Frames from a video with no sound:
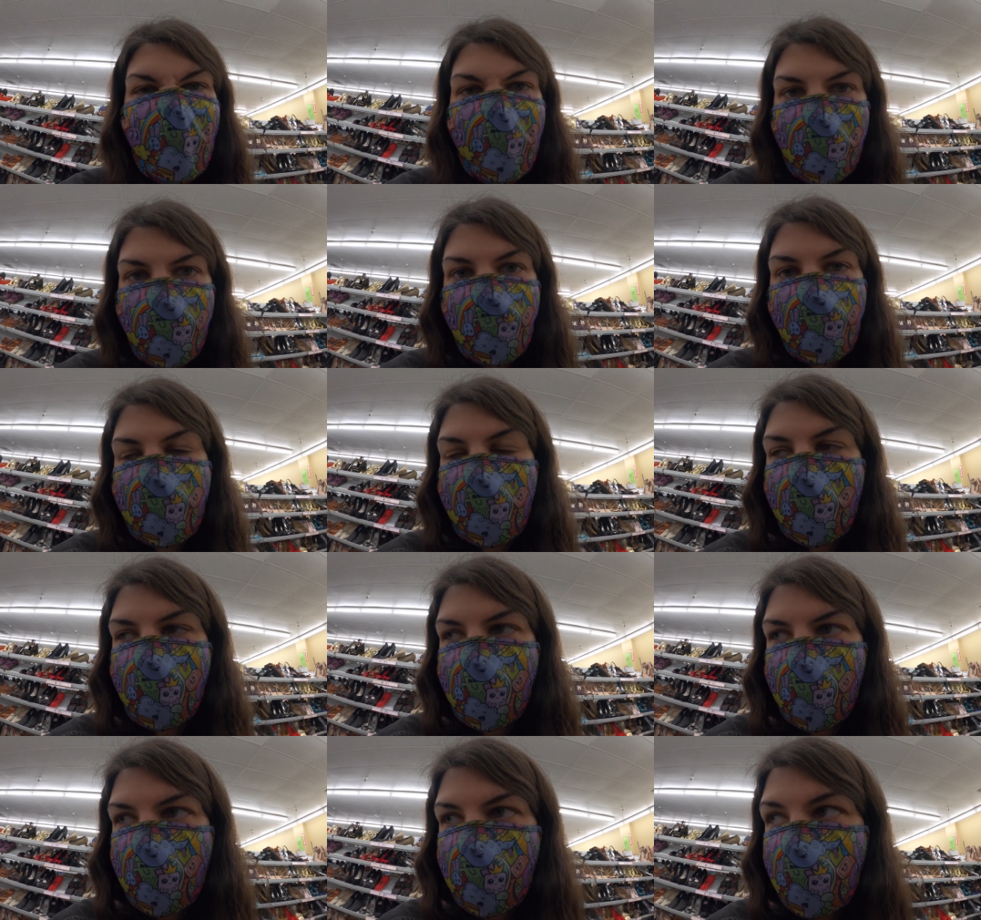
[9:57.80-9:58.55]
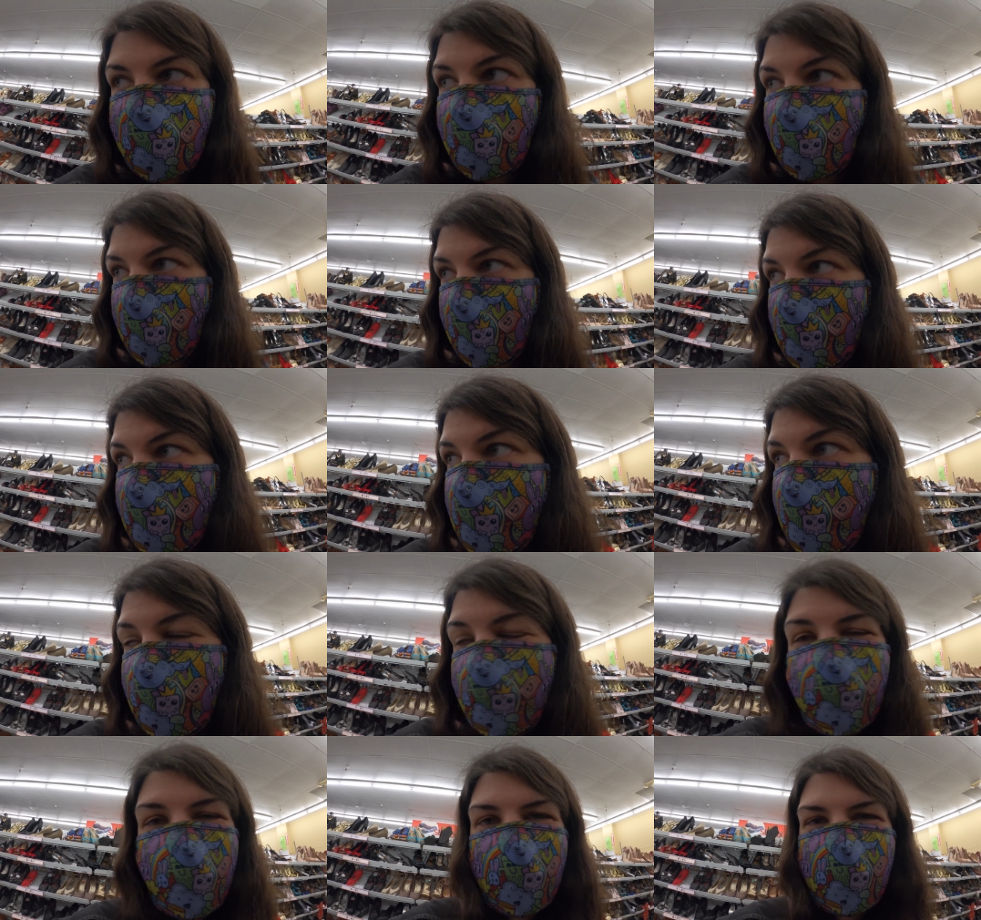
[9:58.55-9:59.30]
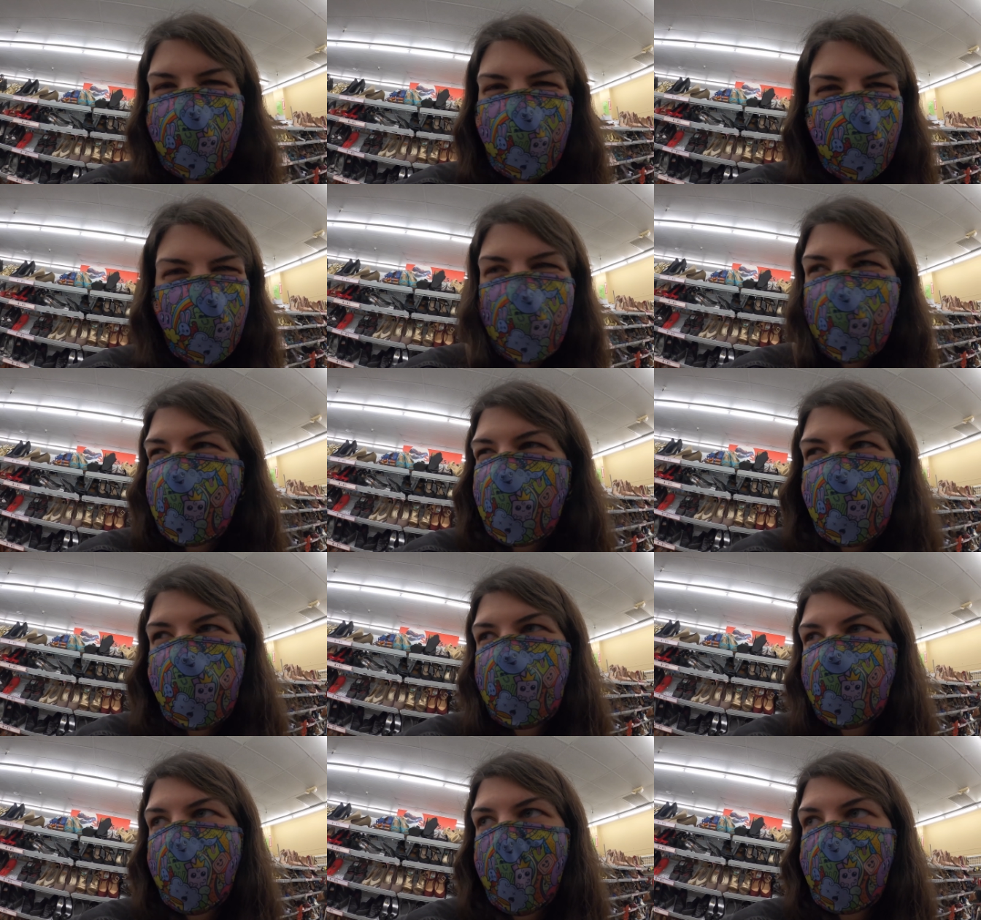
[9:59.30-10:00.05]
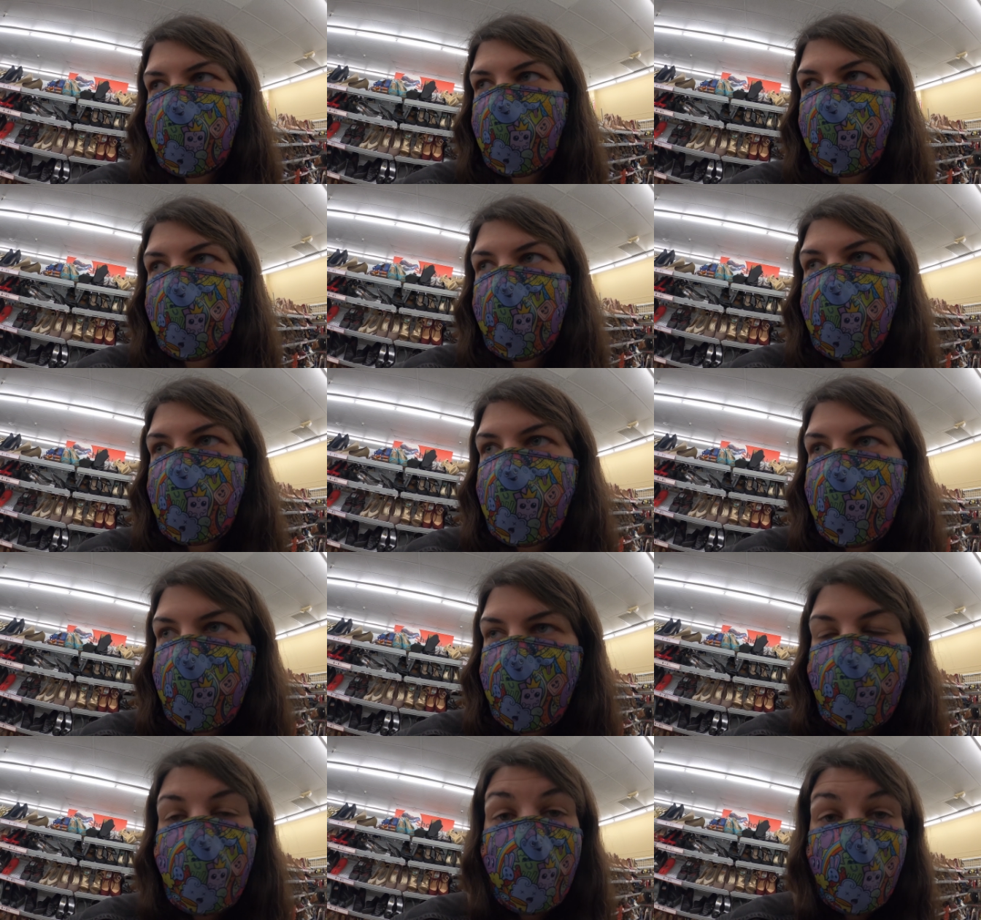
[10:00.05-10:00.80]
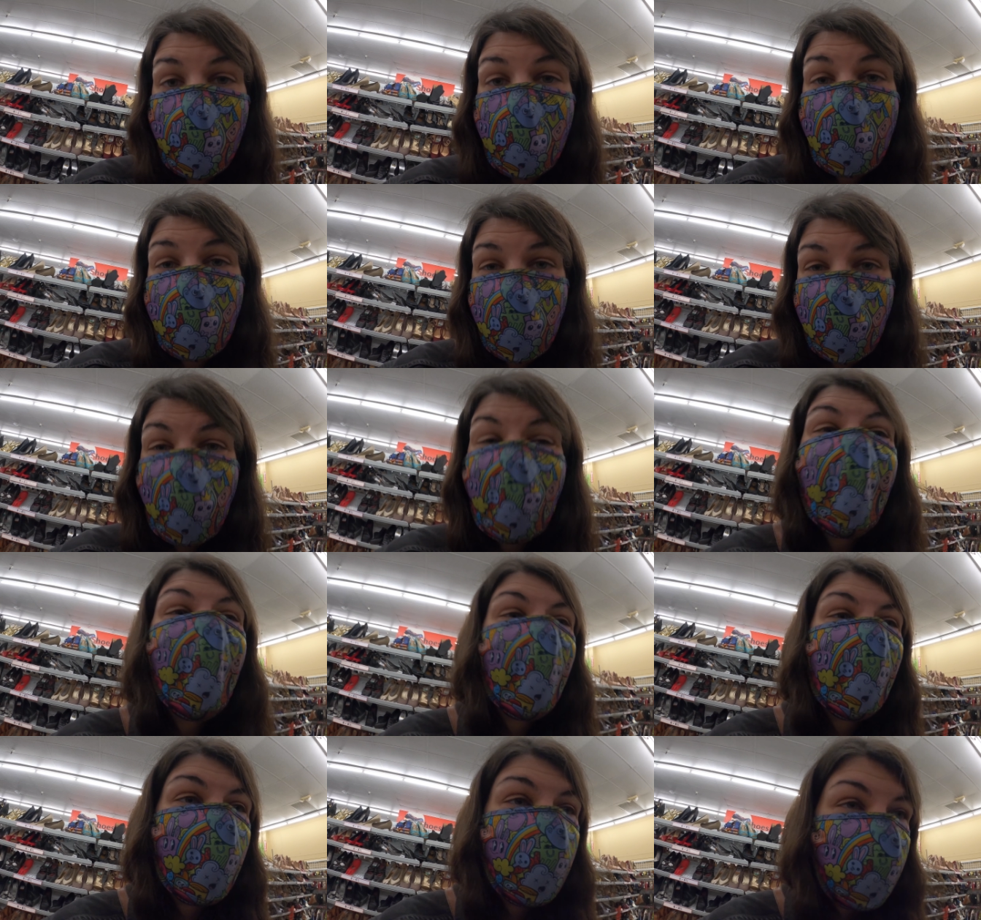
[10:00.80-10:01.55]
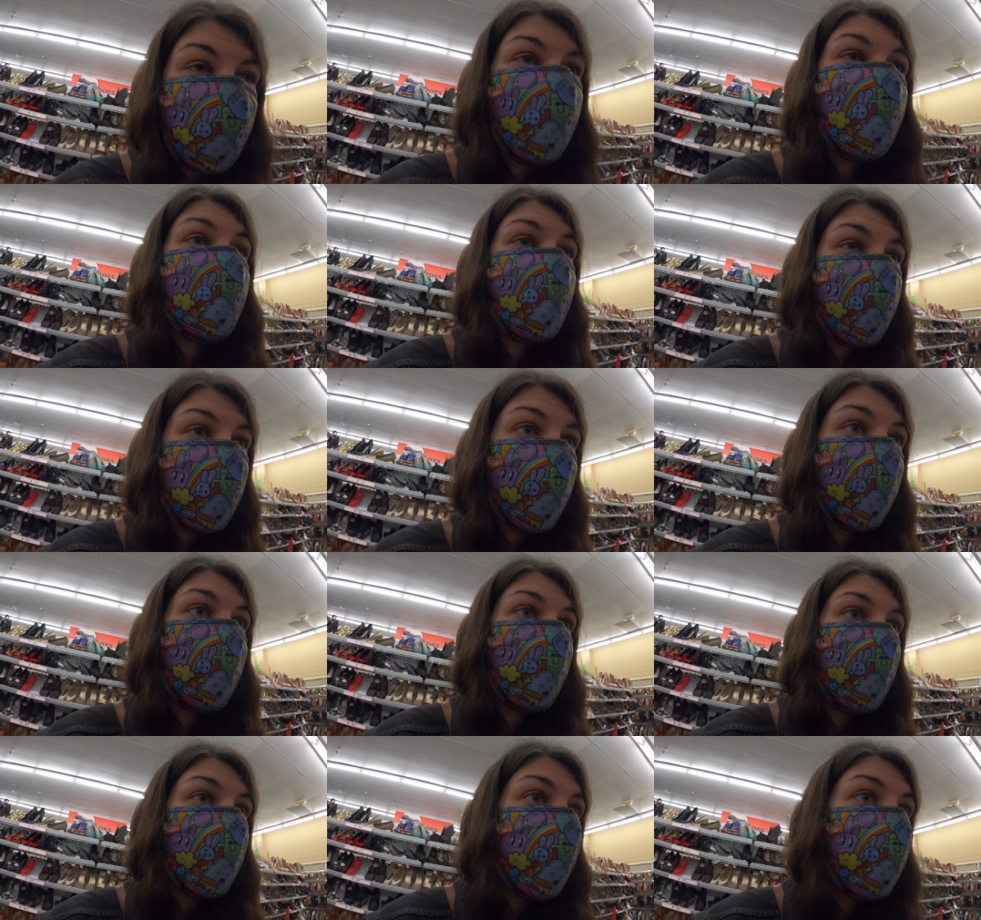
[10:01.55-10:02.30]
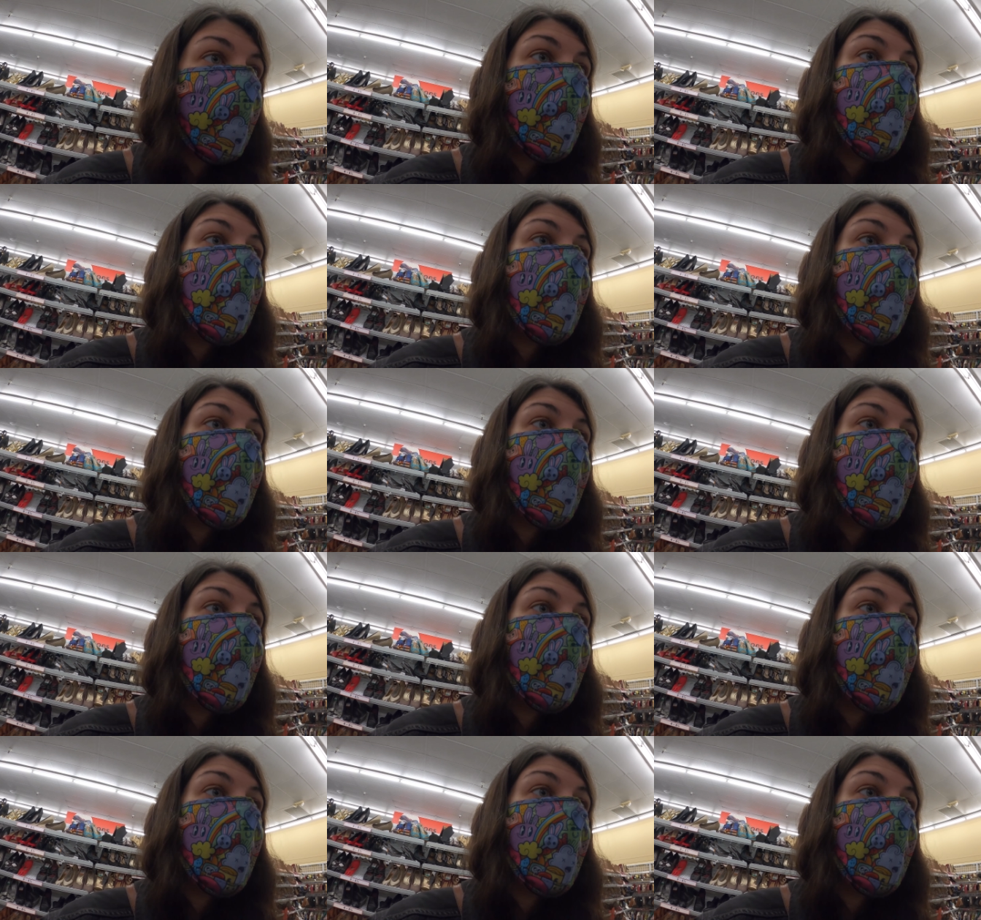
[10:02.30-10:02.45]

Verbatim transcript: They usually have a good selection. The rest of the shoes, not so much, but the boots are usually pretty good.